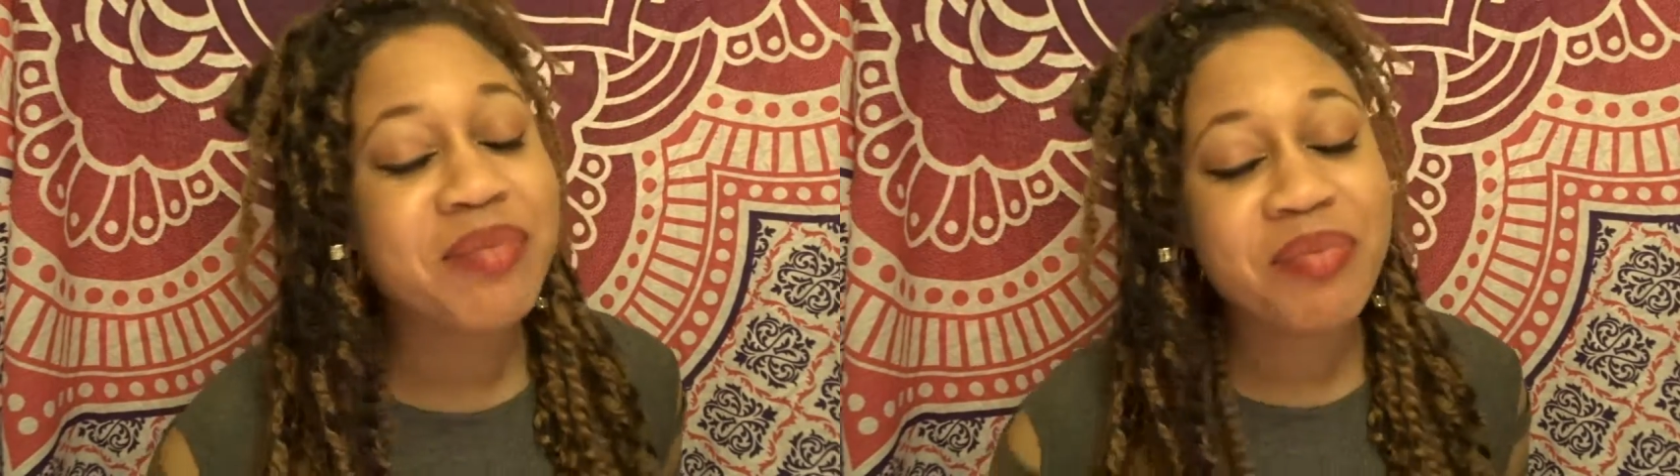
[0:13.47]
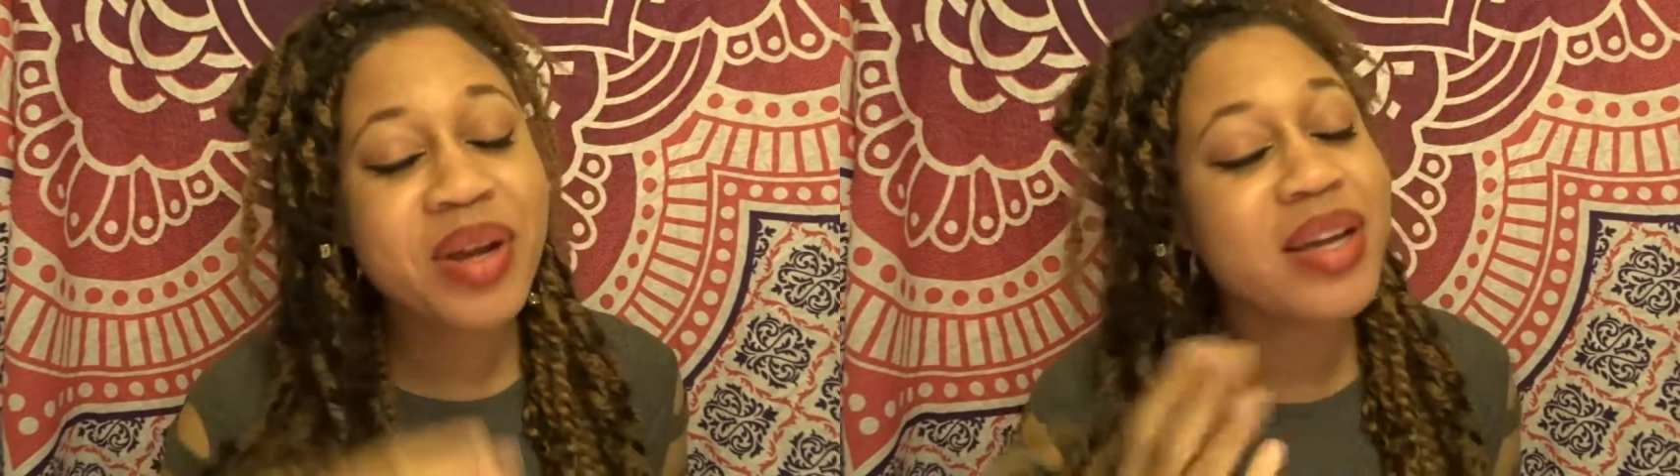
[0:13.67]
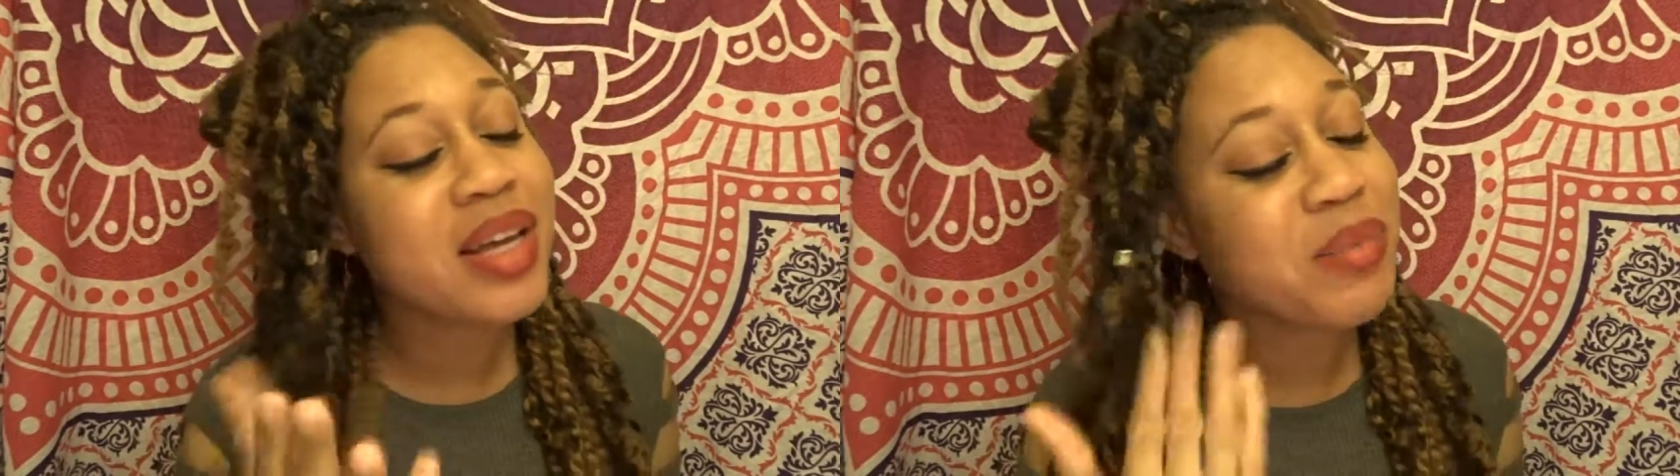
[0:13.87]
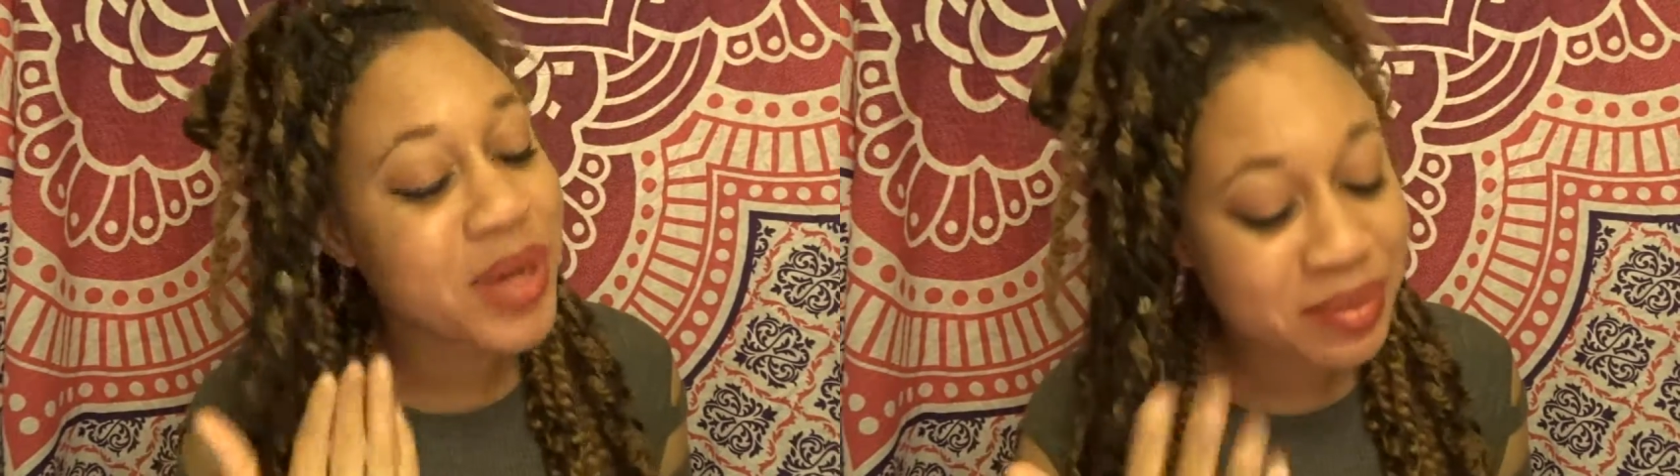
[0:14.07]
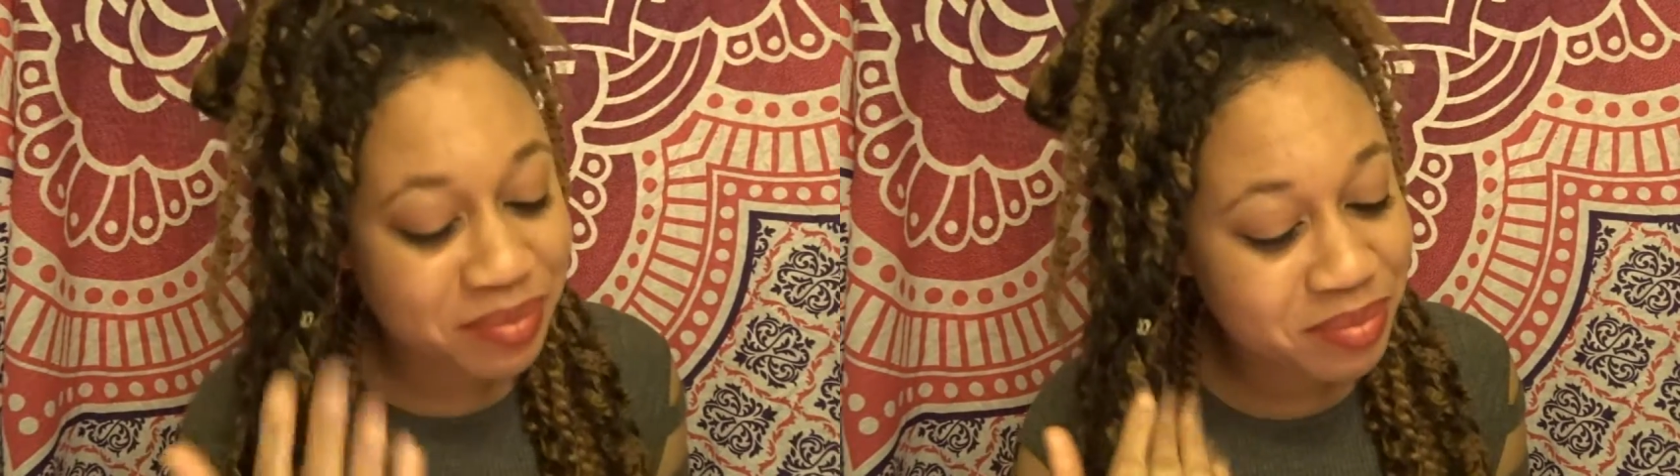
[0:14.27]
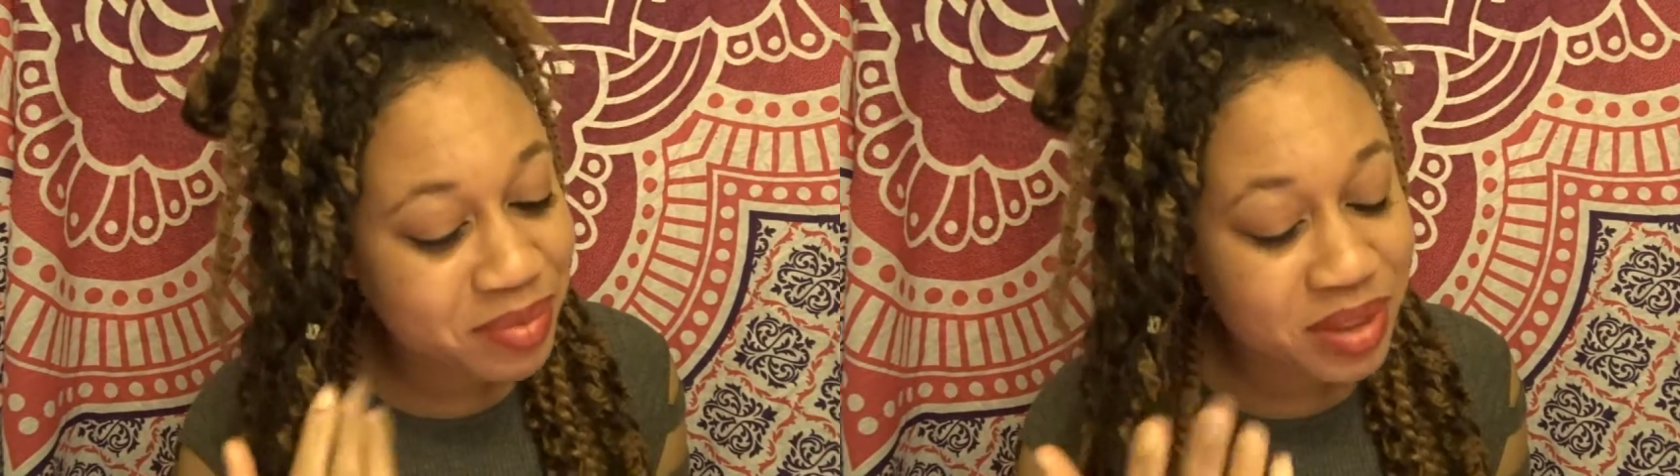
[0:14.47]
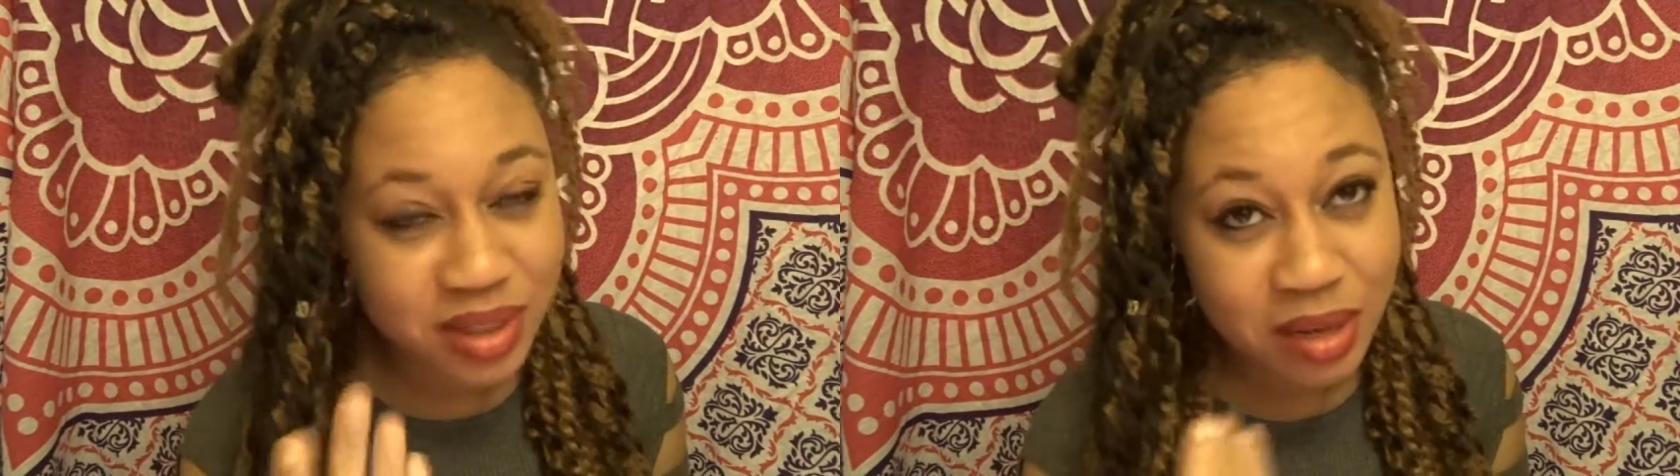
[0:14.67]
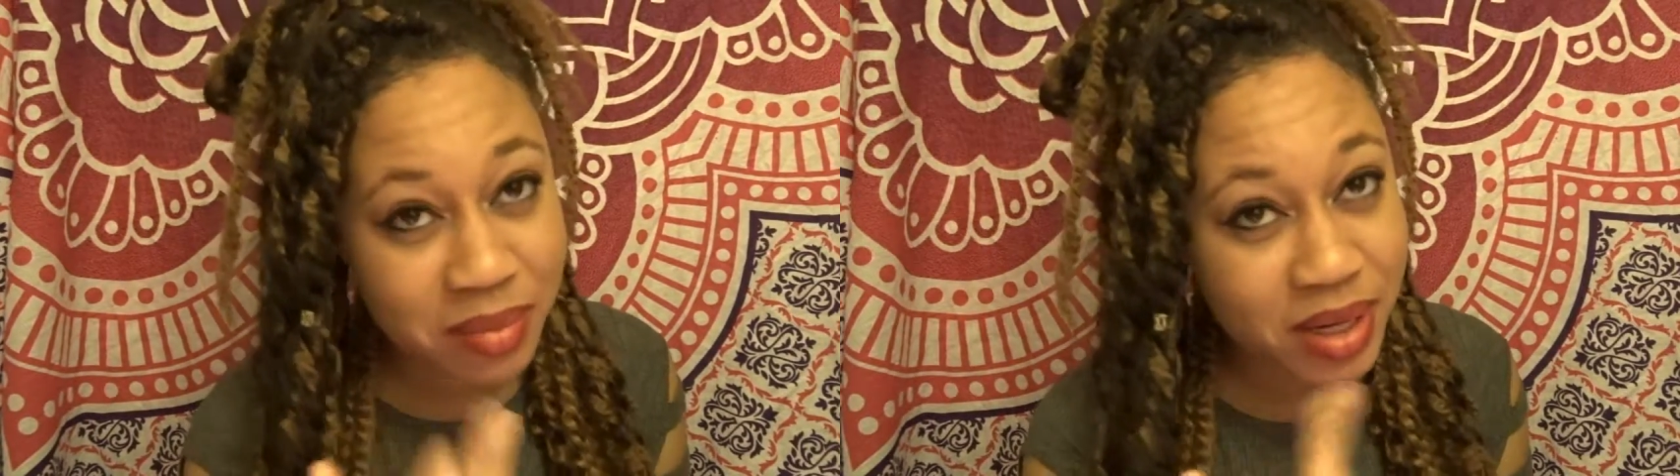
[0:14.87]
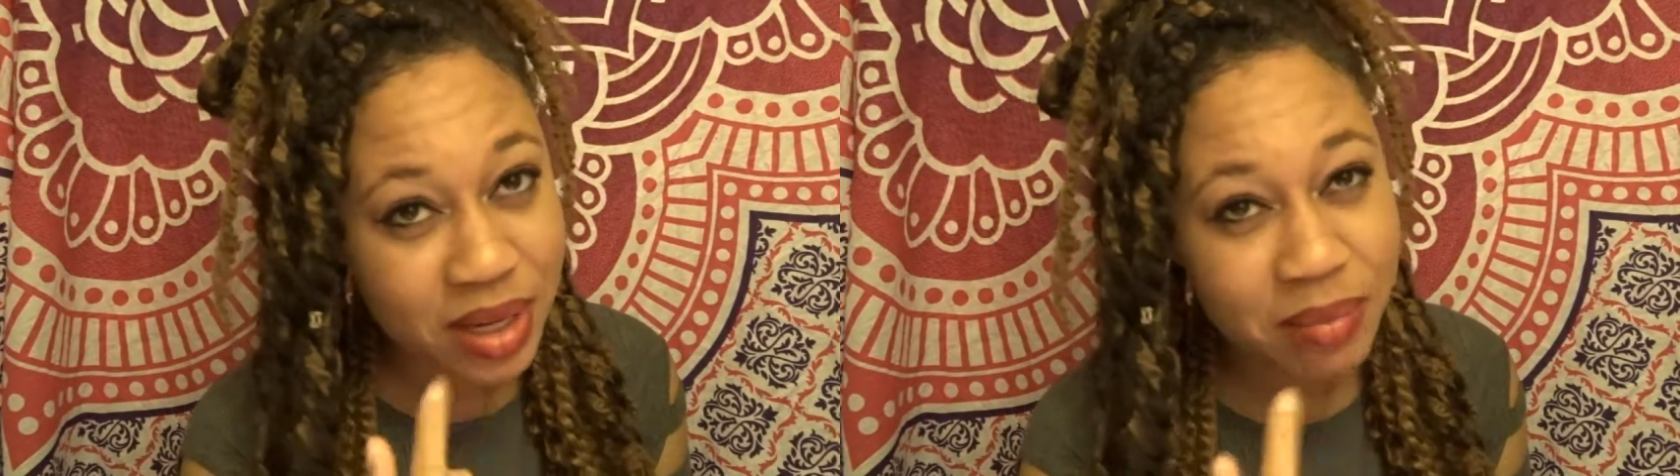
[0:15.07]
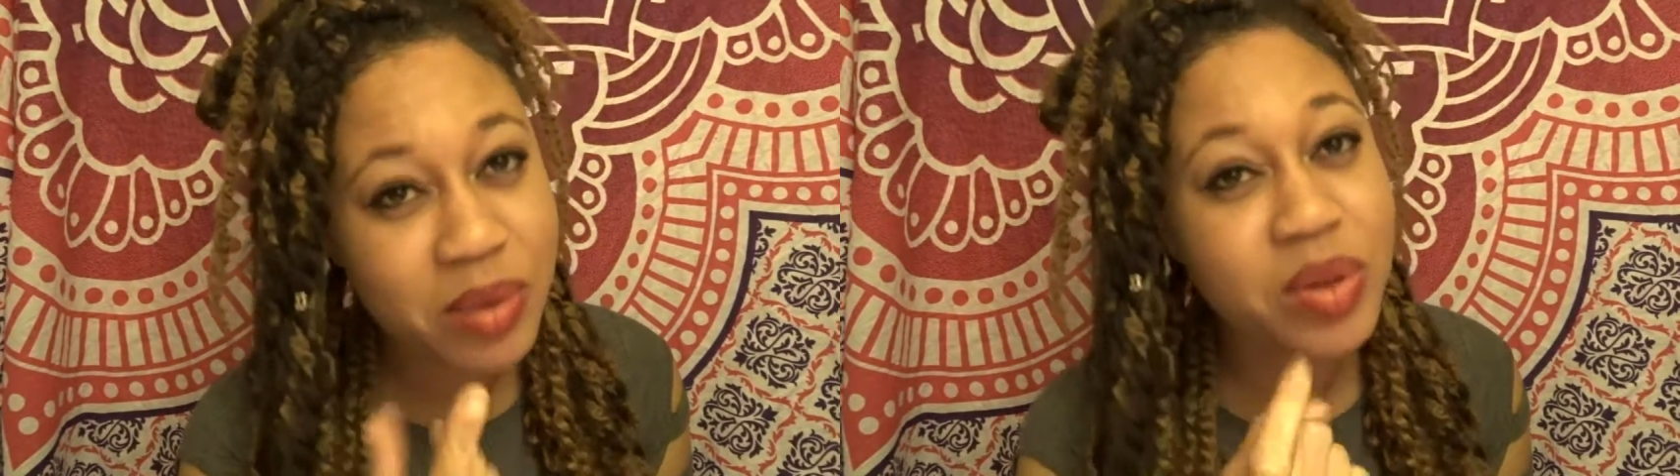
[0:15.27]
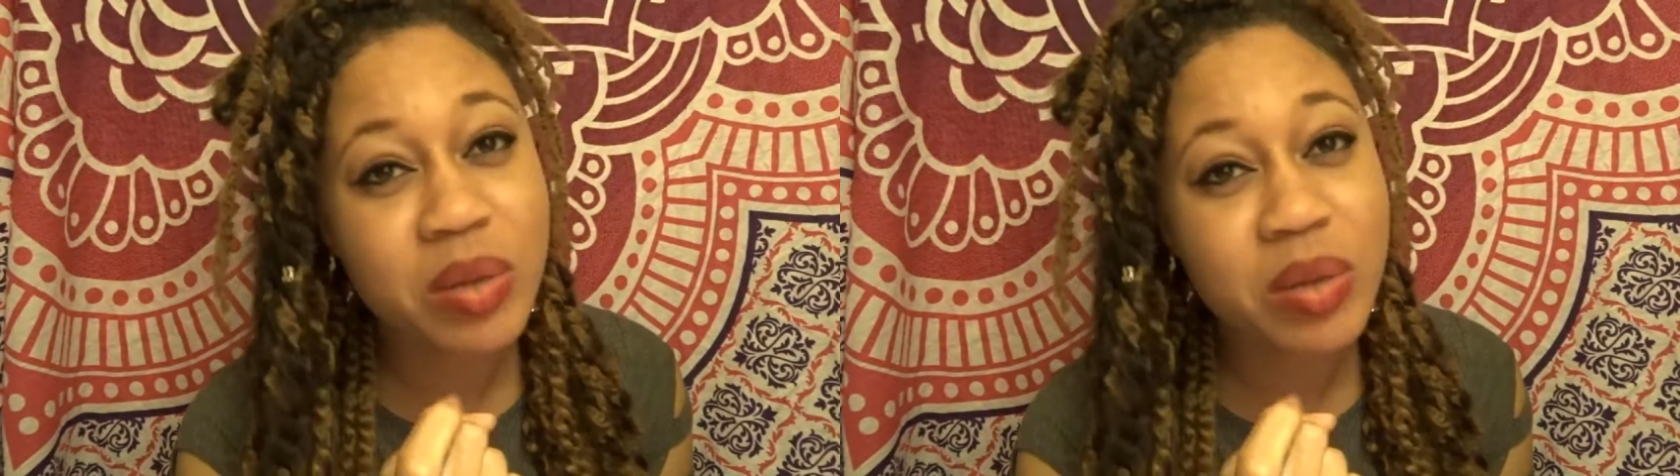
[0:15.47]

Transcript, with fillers: Bring, come on, come in, come in,